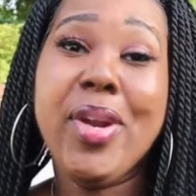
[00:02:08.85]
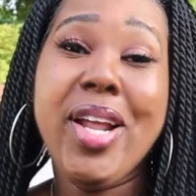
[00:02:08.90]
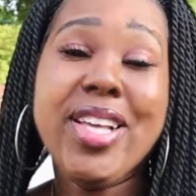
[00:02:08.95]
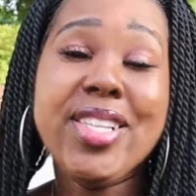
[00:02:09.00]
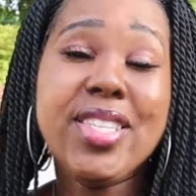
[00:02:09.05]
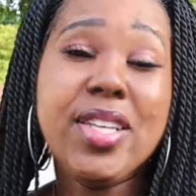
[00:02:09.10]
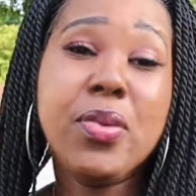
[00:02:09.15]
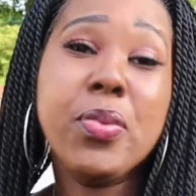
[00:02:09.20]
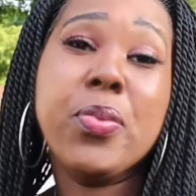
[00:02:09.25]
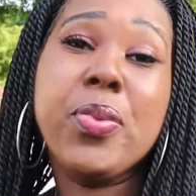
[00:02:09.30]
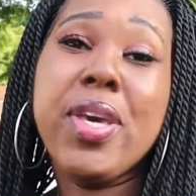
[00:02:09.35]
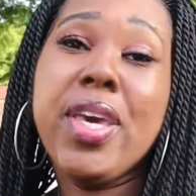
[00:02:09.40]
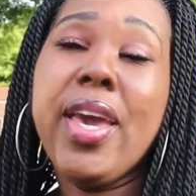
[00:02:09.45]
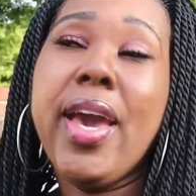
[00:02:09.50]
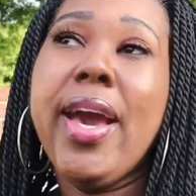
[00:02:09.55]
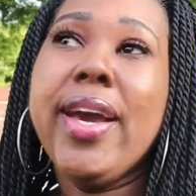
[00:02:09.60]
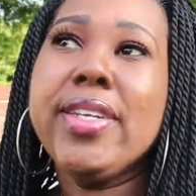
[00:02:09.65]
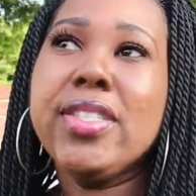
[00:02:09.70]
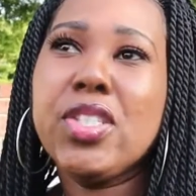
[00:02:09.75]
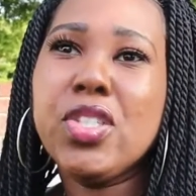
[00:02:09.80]
I say we,
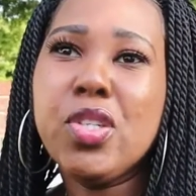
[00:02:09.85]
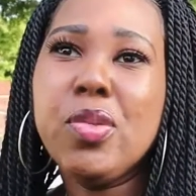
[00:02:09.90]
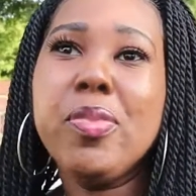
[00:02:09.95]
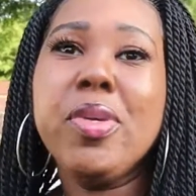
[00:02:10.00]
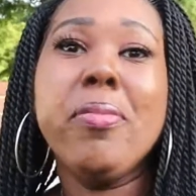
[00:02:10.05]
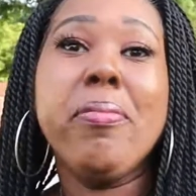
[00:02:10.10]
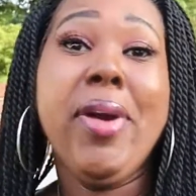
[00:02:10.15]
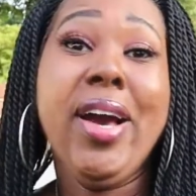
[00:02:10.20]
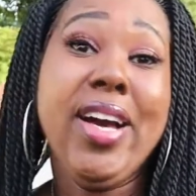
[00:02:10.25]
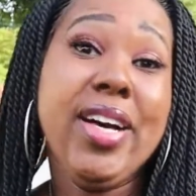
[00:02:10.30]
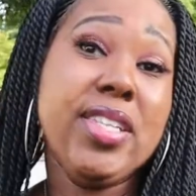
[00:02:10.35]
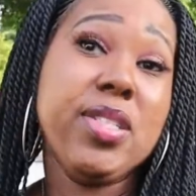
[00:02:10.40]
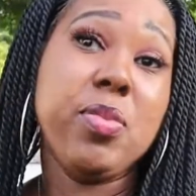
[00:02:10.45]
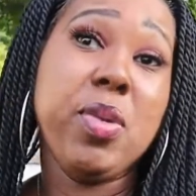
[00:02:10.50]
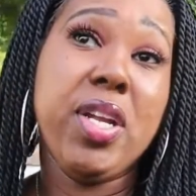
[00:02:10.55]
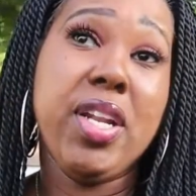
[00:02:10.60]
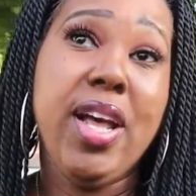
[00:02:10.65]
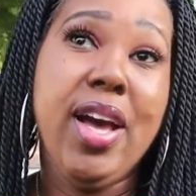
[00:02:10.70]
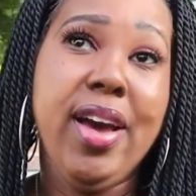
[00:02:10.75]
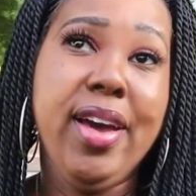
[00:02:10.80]
I do mean my husband
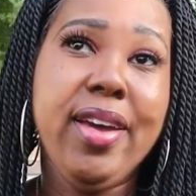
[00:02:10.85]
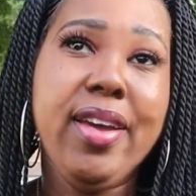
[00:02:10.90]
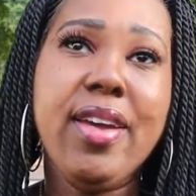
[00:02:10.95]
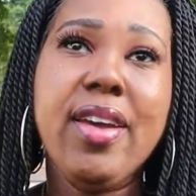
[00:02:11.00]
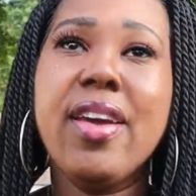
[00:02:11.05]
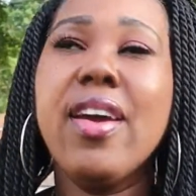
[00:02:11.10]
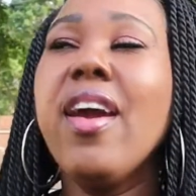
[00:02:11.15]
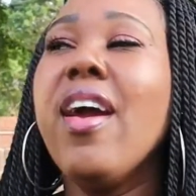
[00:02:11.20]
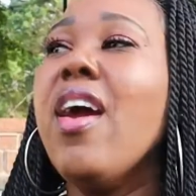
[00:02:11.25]
and I,